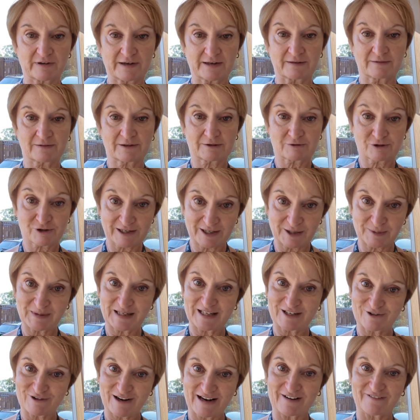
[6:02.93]

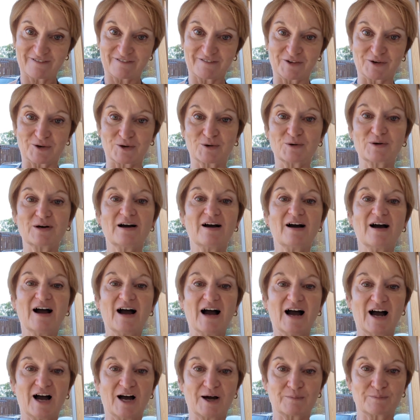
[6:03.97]
incredibly grateful
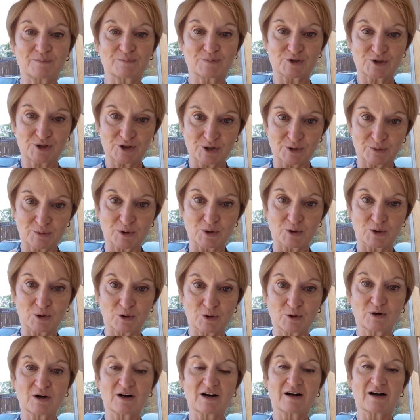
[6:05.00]
to you
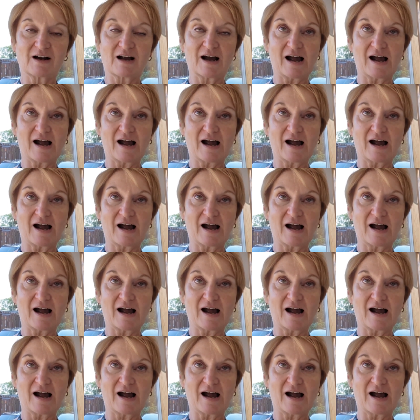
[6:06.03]
all,